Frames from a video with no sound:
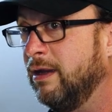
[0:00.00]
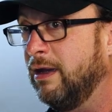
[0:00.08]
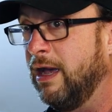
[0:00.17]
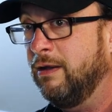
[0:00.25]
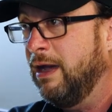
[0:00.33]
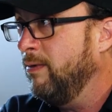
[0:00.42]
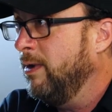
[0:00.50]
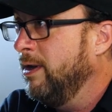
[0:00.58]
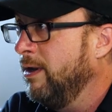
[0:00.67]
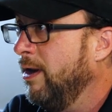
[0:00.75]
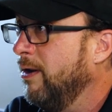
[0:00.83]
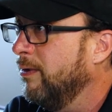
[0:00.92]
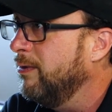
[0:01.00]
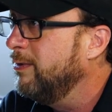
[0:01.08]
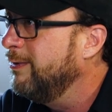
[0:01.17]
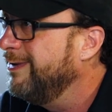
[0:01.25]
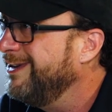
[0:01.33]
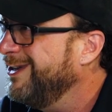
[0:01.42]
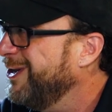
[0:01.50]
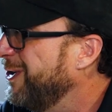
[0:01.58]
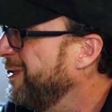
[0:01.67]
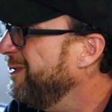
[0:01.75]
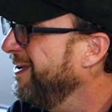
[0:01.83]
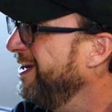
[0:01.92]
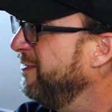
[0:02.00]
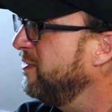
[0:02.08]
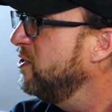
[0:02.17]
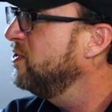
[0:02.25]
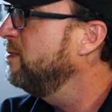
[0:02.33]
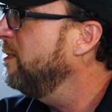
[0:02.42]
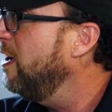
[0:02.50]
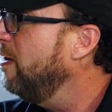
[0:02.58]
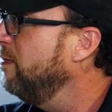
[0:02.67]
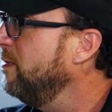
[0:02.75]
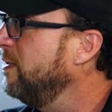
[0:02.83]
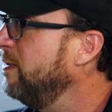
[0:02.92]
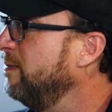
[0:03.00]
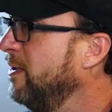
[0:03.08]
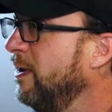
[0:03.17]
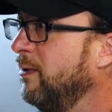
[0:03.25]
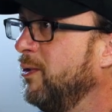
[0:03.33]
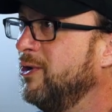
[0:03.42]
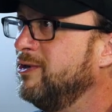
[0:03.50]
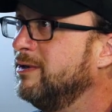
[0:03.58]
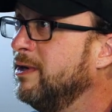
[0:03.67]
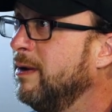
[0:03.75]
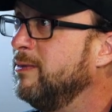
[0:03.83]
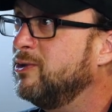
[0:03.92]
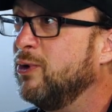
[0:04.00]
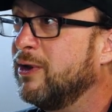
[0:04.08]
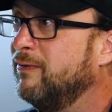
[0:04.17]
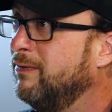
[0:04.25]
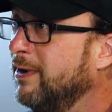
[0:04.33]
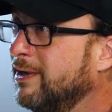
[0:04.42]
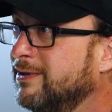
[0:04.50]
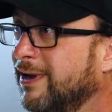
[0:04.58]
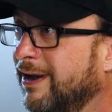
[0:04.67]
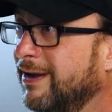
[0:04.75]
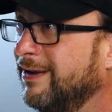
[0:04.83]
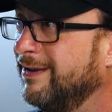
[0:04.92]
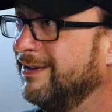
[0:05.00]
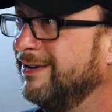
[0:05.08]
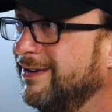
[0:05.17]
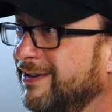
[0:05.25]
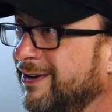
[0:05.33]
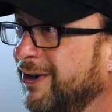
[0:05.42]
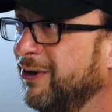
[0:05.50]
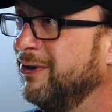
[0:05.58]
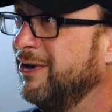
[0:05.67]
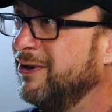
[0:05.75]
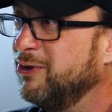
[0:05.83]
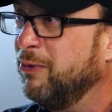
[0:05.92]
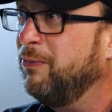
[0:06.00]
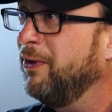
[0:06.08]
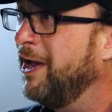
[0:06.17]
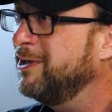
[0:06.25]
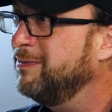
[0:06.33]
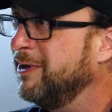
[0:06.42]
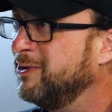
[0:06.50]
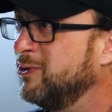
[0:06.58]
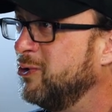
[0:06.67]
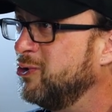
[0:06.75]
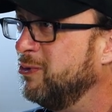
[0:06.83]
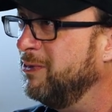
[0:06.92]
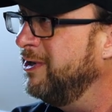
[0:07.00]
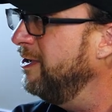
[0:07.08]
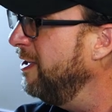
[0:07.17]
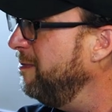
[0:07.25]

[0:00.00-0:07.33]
I want to know. Yep. And if there's a problem with your meal, I want you to tell me so I can fix it. Yep. Don't blast me on social media.